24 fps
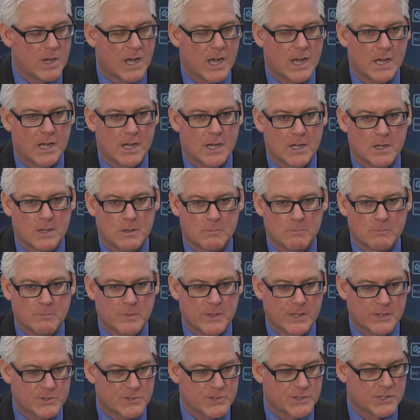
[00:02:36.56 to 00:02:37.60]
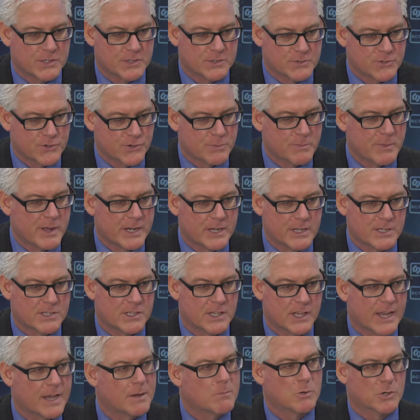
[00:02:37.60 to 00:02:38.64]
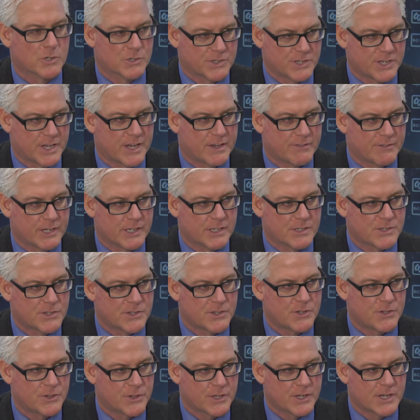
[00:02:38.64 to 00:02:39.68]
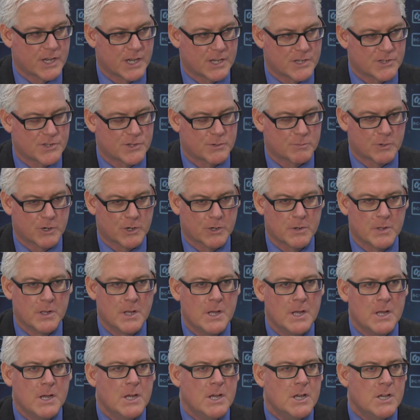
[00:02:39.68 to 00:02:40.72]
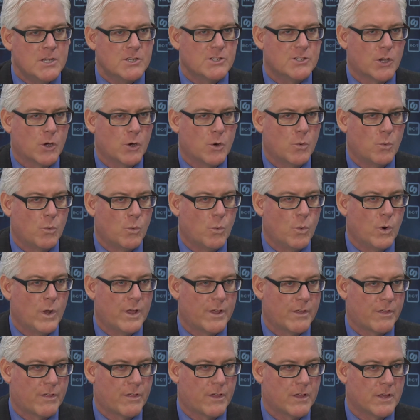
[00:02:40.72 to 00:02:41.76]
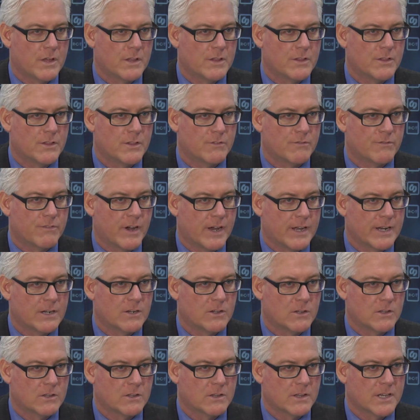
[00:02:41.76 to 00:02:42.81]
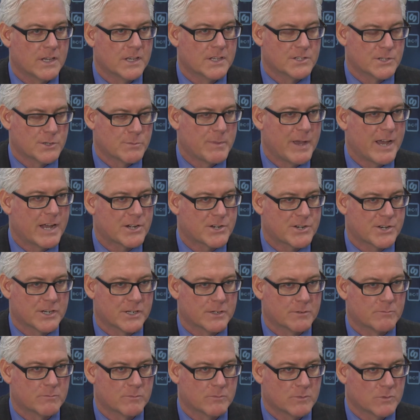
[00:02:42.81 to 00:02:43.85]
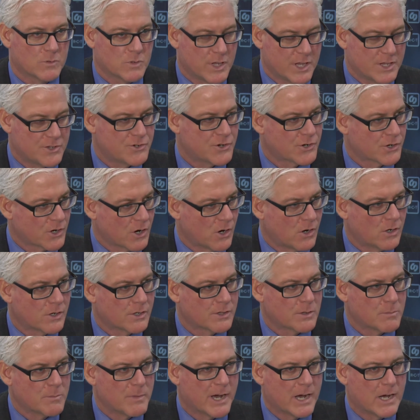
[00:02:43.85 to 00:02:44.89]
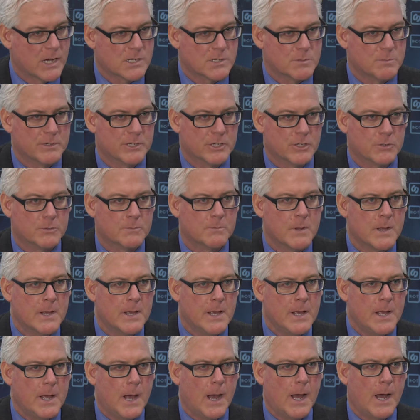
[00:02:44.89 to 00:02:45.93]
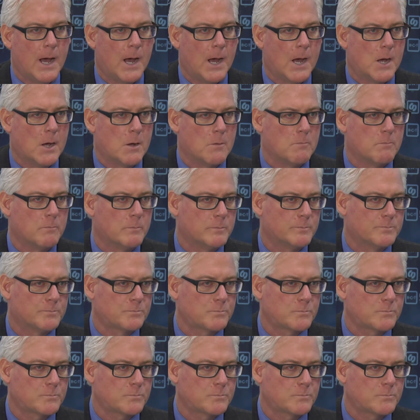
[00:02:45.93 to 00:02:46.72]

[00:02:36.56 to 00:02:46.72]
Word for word: Uh, there's a tremendous labor savings to the customer. So with the final inspection, as you're calling the box build. Um,